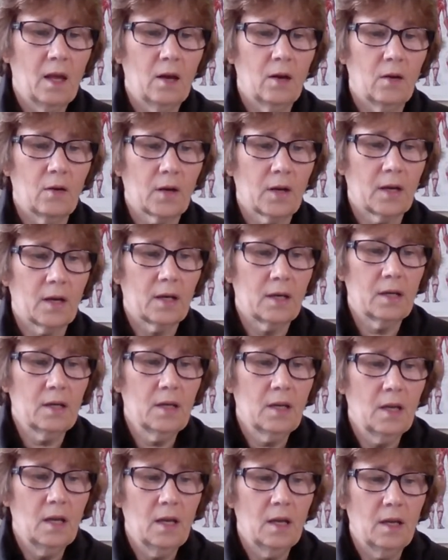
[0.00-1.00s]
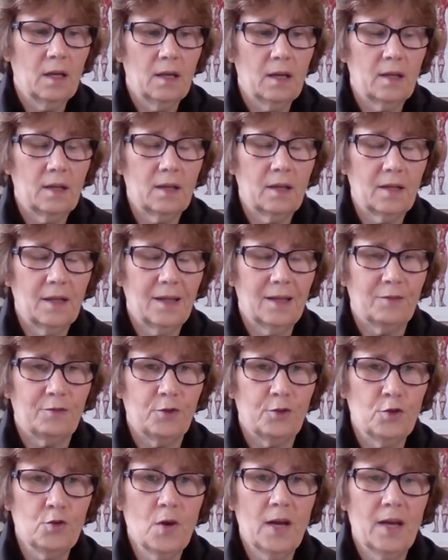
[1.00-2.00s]
Okay. If
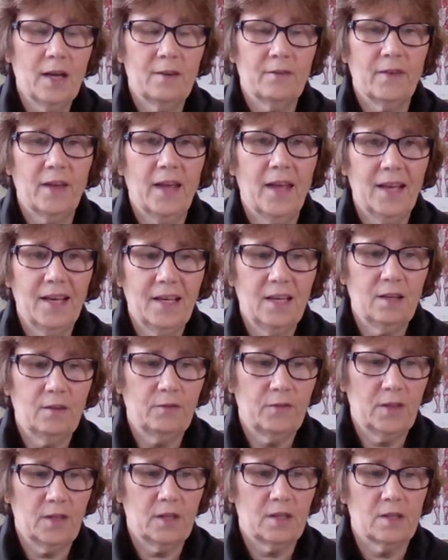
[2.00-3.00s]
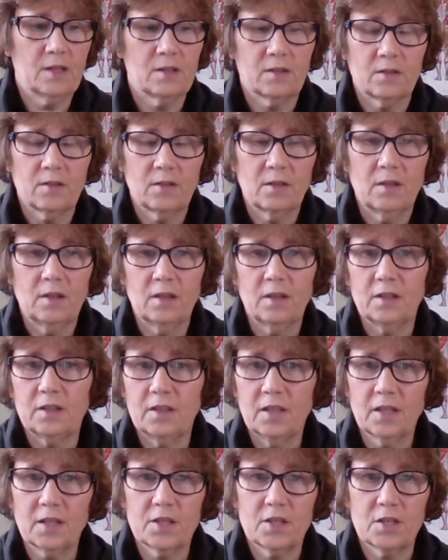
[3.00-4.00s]
you have any of these
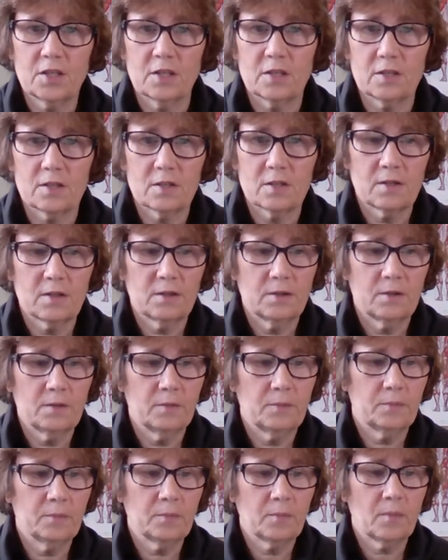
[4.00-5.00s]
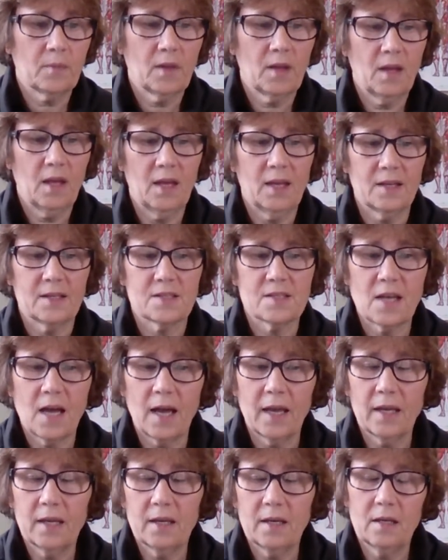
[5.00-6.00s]
addictions,
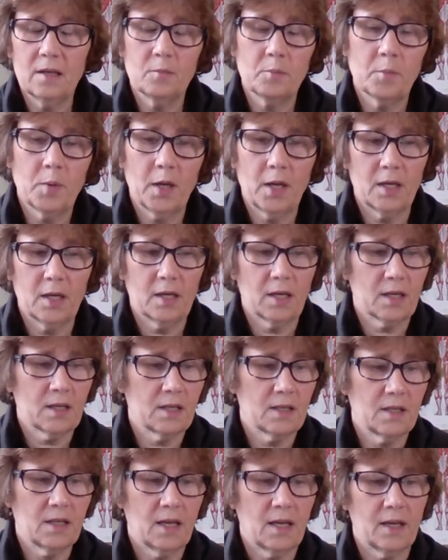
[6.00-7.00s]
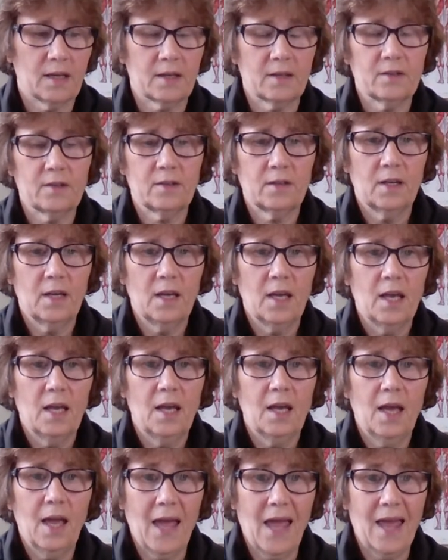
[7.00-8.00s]
anxiety and panic attacks,
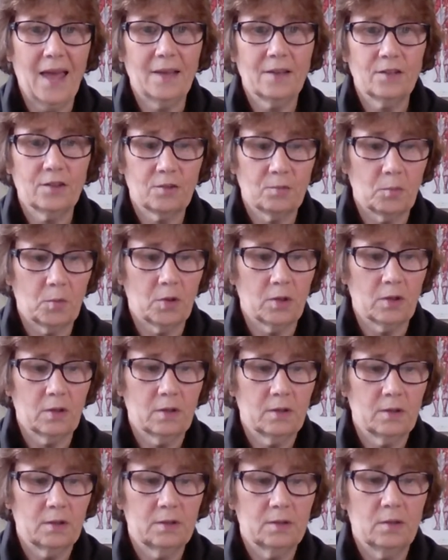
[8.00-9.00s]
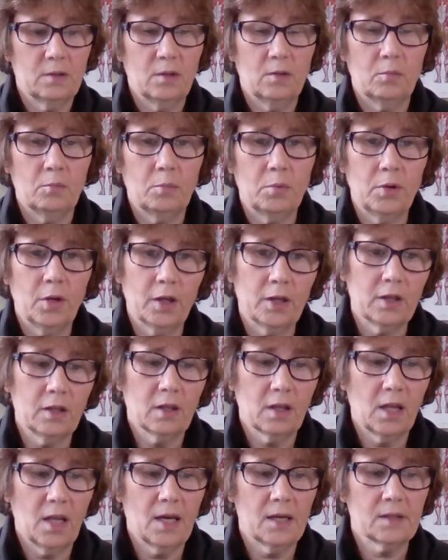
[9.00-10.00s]
asthma, blood
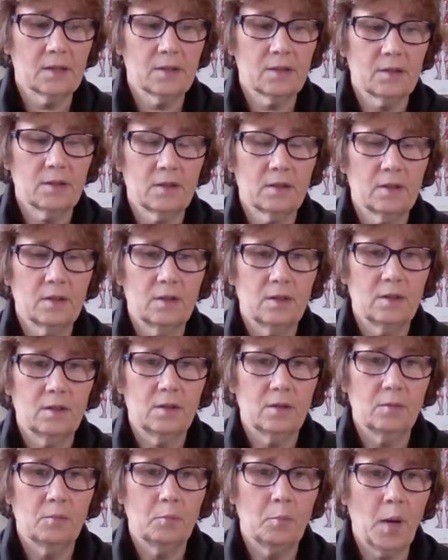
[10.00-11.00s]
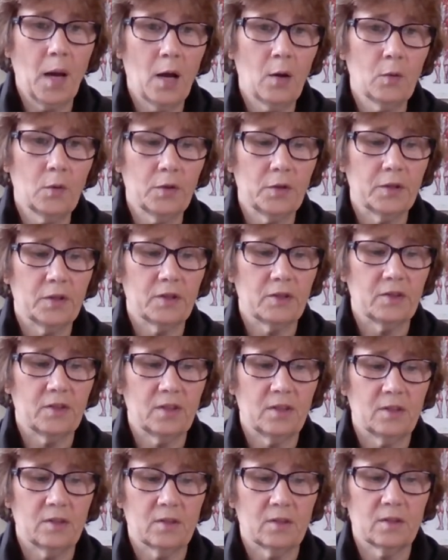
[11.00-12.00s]
clots, bowel
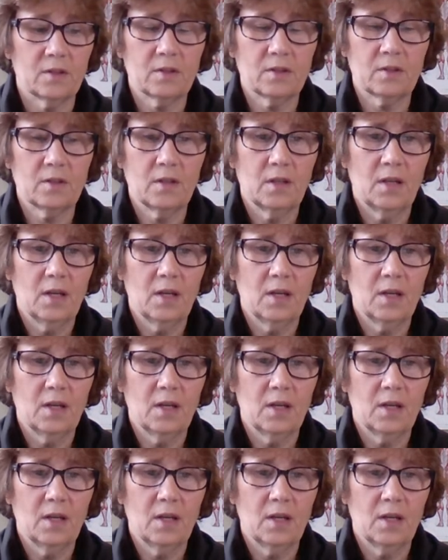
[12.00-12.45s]
diseases,